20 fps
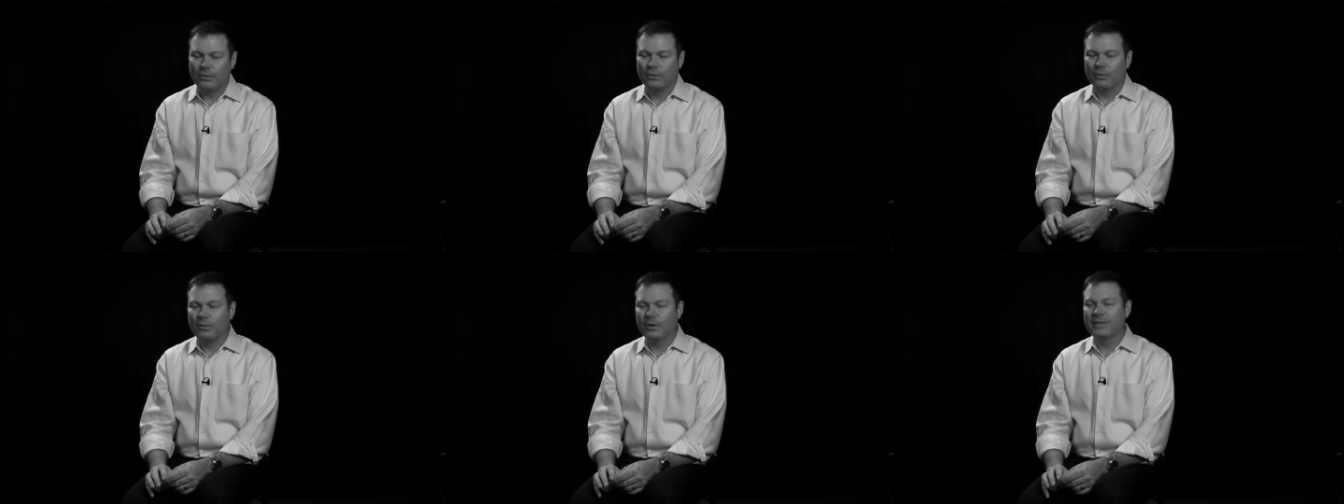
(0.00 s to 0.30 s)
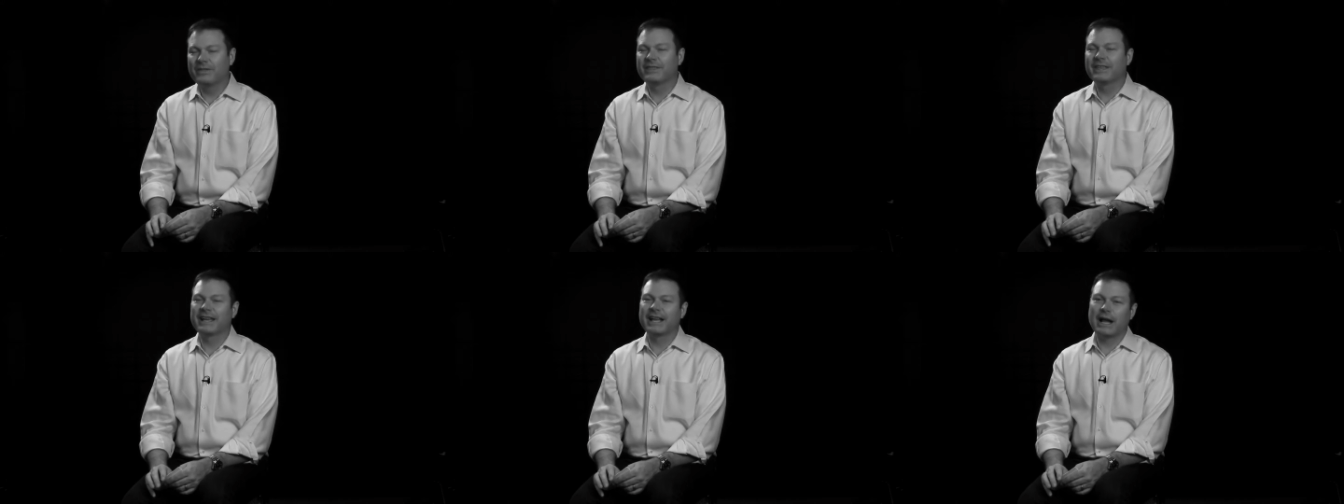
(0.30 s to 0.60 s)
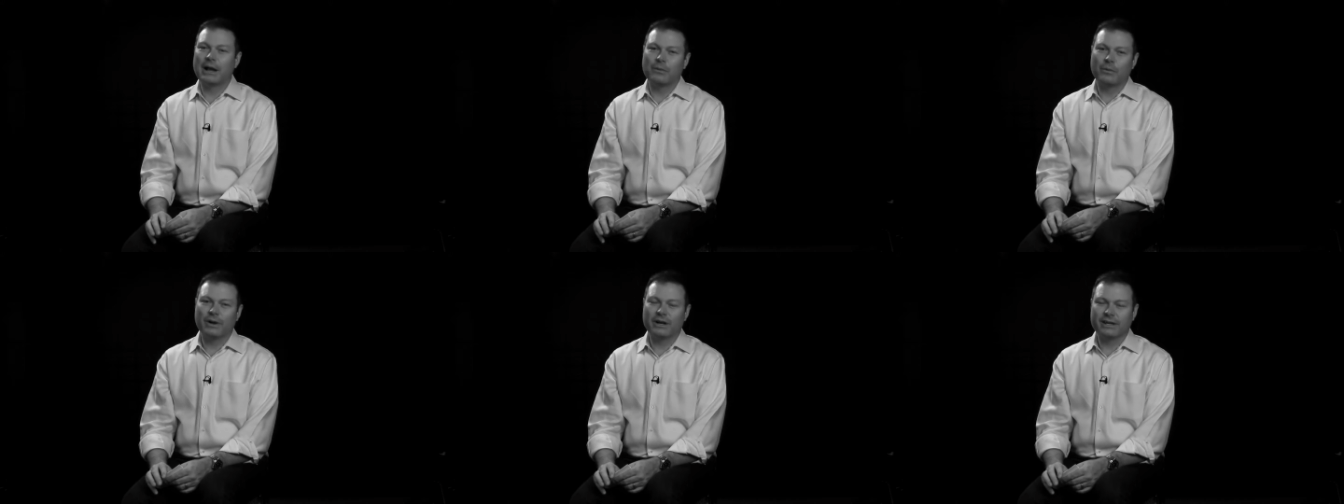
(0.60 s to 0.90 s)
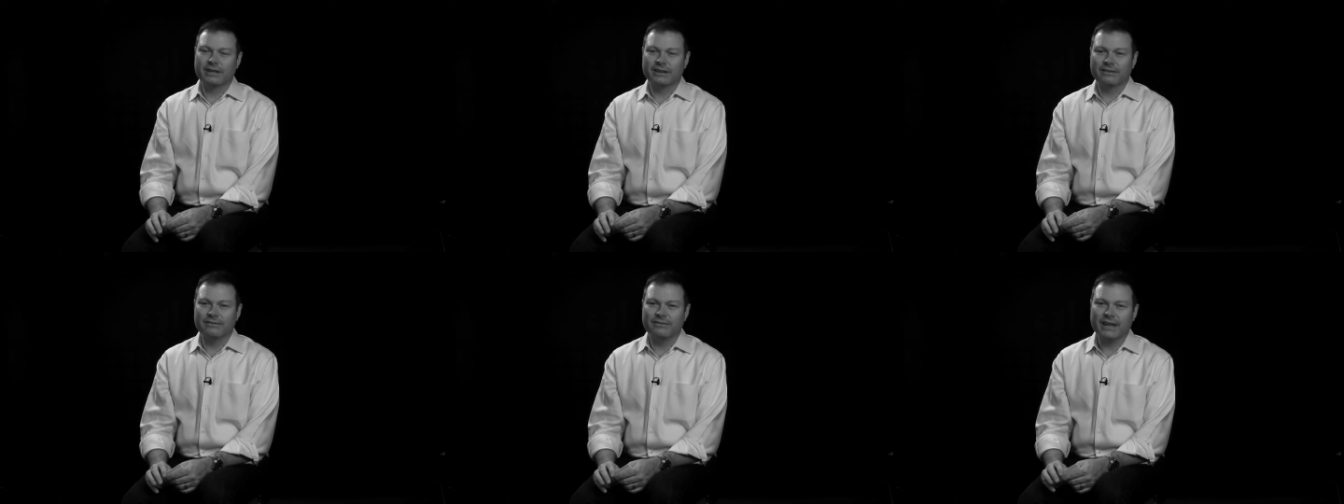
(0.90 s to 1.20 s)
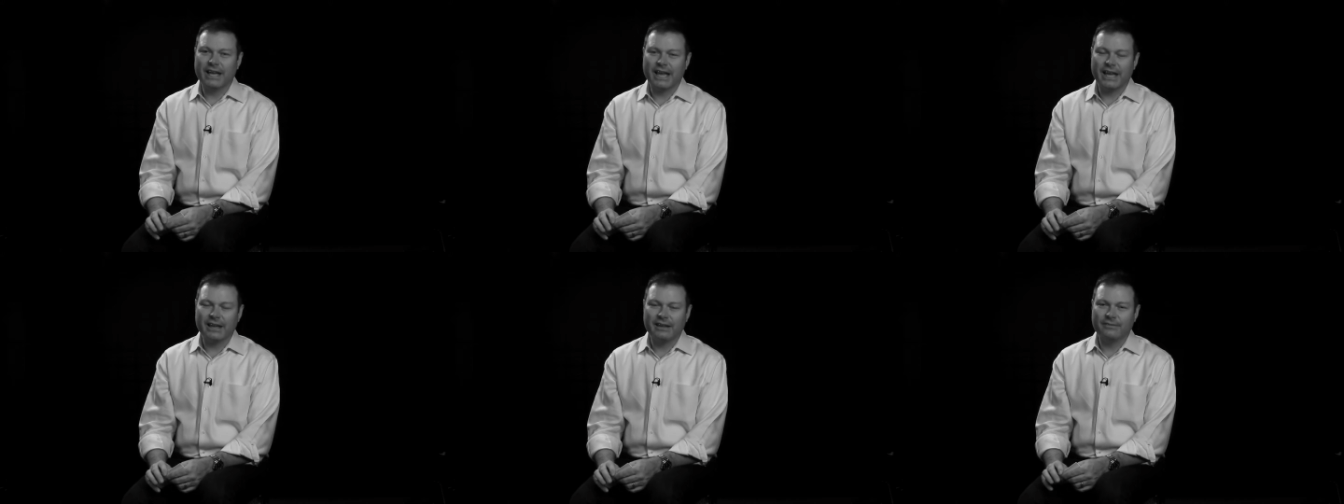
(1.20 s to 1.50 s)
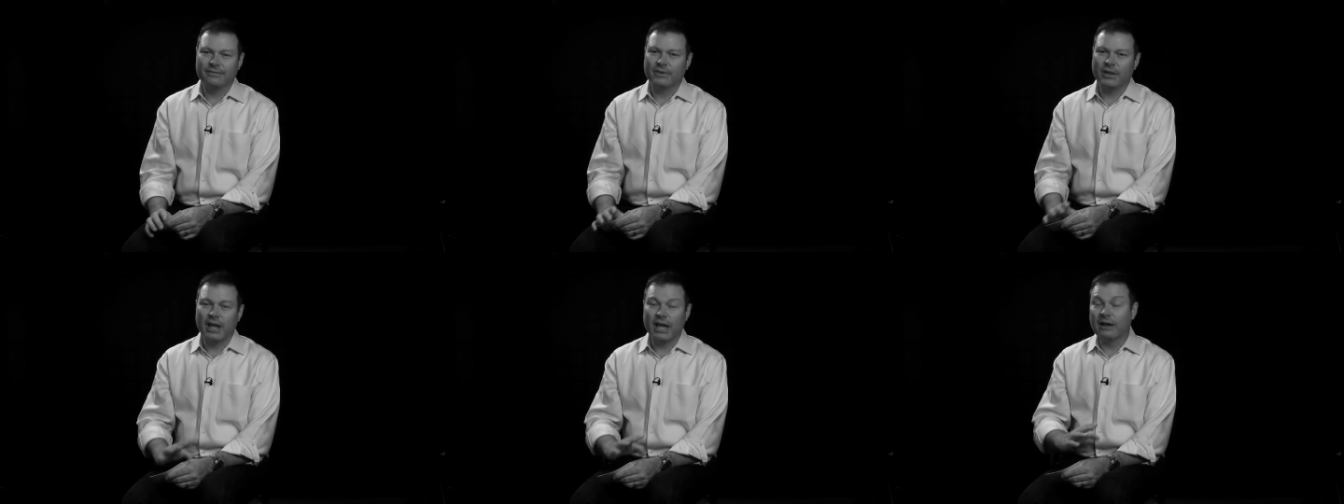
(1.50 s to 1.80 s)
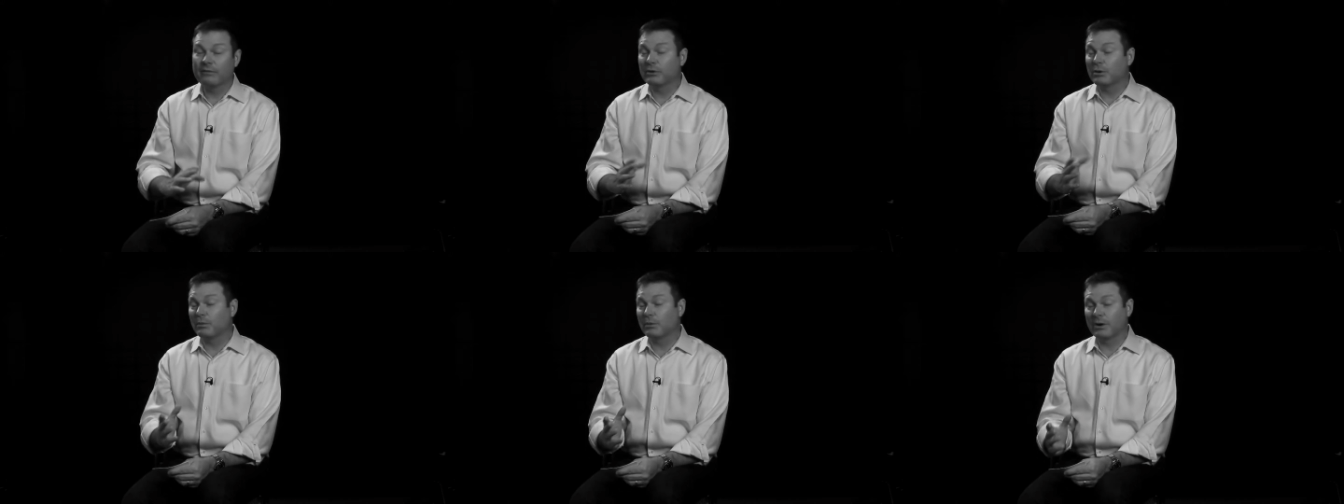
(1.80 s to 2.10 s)
One thing I want to convey
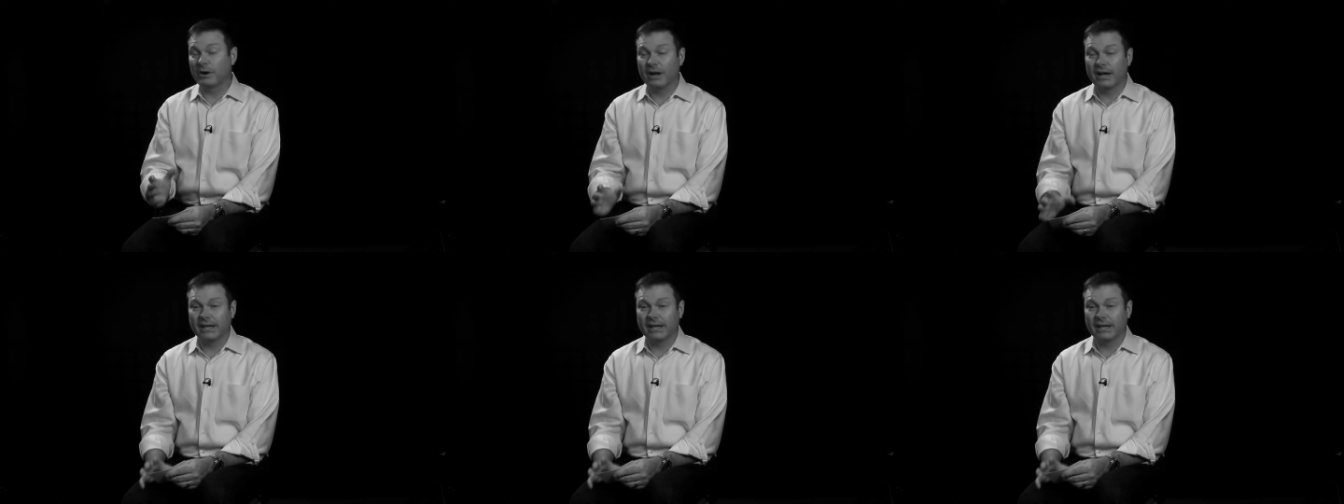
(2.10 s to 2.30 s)
everywhere